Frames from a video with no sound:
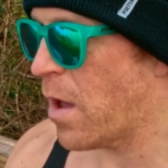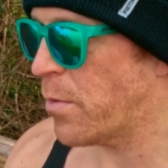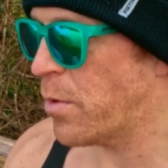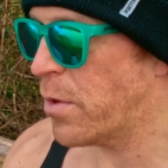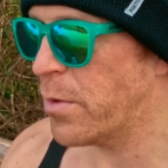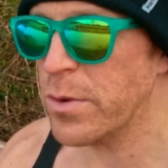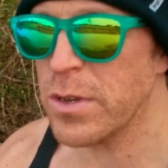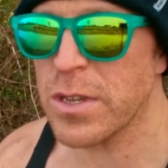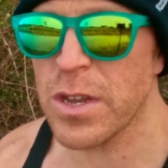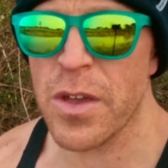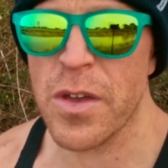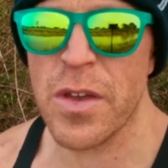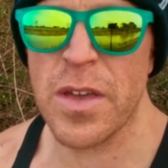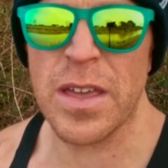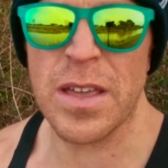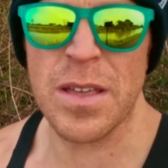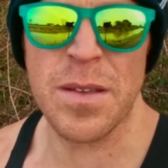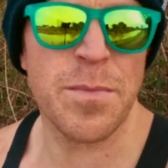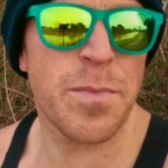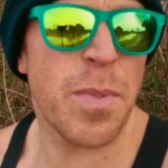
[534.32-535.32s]
we were
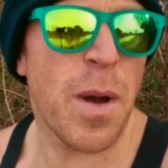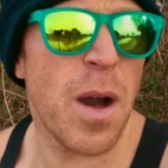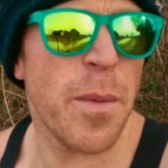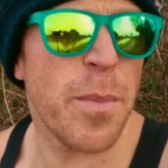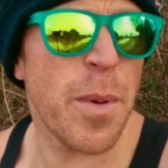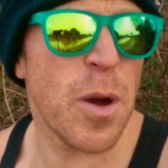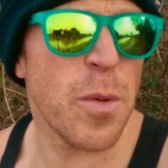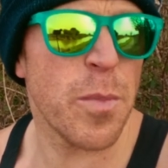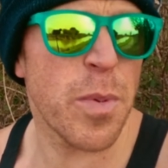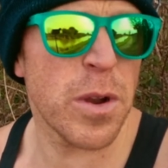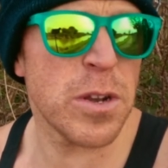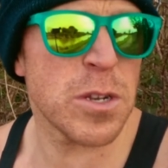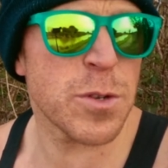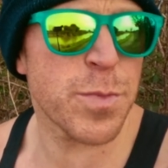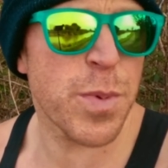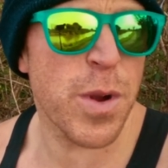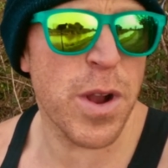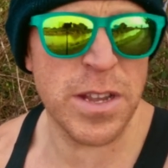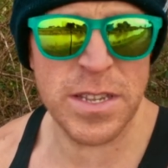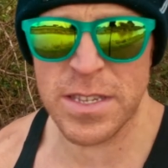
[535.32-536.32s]
doing barbell bench
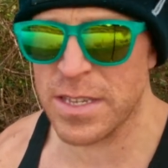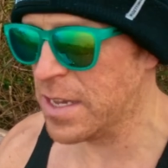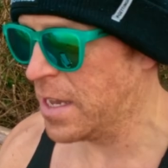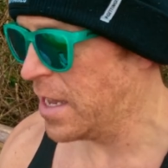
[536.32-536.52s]
press